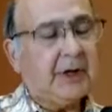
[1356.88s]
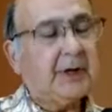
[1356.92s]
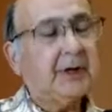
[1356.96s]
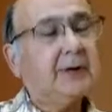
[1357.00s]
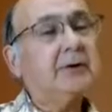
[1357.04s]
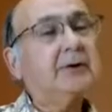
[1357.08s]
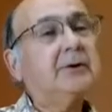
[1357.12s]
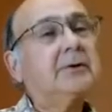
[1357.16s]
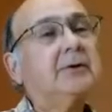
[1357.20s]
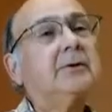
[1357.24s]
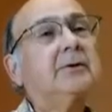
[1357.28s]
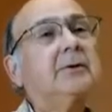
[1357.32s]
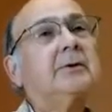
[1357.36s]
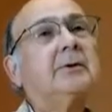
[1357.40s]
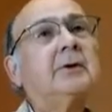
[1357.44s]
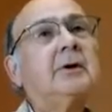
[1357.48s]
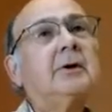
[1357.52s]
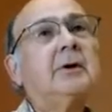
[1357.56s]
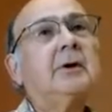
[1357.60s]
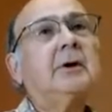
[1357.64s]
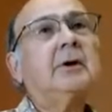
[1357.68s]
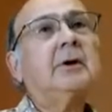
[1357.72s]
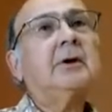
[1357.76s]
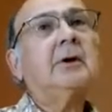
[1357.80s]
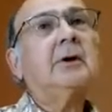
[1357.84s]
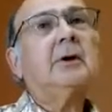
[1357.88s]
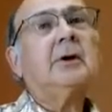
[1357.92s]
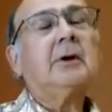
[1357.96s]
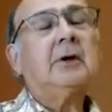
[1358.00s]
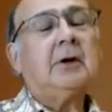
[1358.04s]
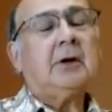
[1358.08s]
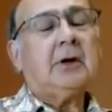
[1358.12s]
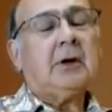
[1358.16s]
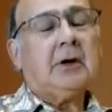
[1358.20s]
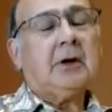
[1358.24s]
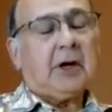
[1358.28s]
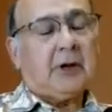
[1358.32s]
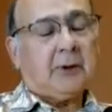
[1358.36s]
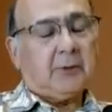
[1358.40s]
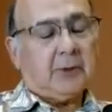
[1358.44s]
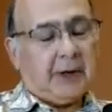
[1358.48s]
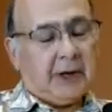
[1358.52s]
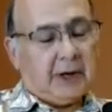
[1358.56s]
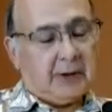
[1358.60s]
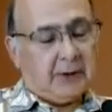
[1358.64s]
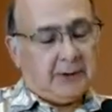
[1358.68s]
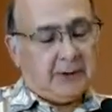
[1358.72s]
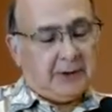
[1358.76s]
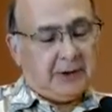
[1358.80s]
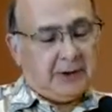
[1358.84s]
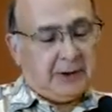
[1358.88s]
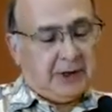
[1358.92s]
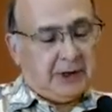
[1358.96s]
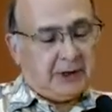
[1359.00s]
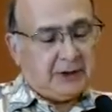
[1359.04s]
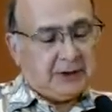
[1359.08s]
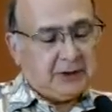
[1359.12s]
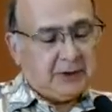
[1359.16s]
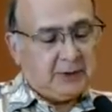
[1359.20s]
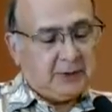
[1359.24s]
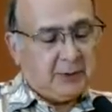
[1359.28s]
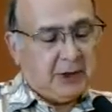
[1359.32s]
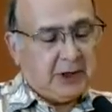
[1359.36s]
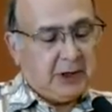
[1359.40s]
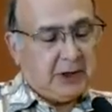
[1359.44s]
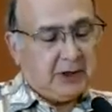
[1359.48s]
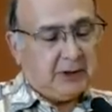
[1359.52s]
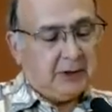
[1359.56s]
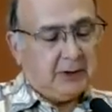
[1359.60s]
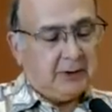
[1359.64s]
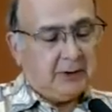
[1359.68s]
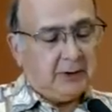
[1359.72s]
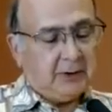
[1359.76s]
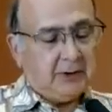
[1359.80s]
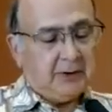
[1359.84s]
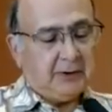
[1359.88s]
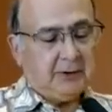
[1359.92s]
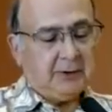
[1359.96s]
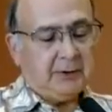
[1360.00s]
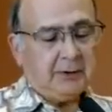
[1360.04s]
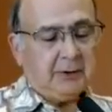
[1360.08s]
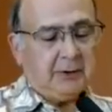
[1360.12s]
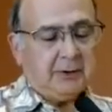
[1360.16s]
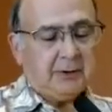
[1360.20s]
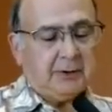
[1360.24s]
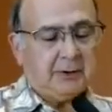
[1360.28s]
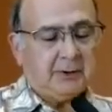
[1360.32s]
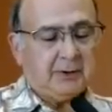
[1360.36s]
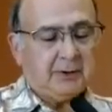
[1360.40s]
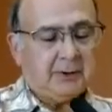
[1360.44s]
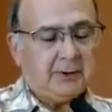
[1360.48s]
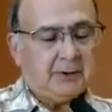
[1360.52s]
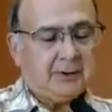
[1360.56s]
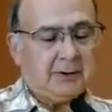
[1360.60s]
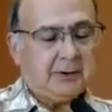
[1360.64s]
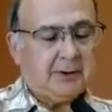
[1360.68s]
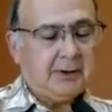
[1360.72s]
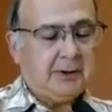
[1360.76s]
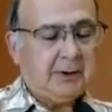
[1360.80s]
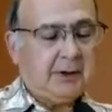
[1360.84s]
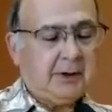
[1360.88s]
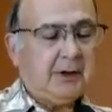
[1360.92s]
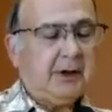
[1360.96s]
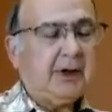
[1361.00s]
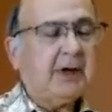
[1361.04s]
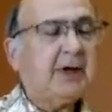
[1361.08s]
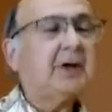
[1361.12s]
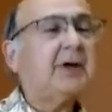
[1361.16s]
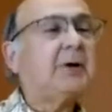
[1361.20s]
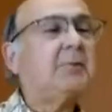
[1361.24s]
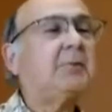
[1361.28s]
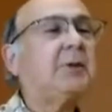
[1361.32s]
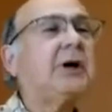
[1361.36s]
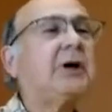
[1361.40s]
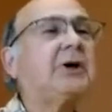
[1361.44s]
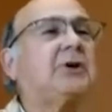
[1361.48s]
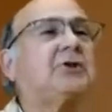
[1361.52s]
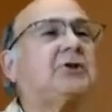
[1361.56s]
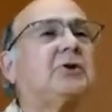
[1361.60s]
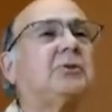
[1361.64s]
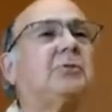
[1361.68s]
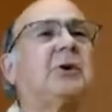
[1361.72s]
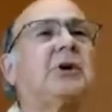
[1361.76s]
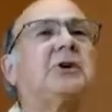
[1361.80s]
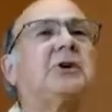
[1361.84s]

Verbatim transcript: light, around the next bend, I imagine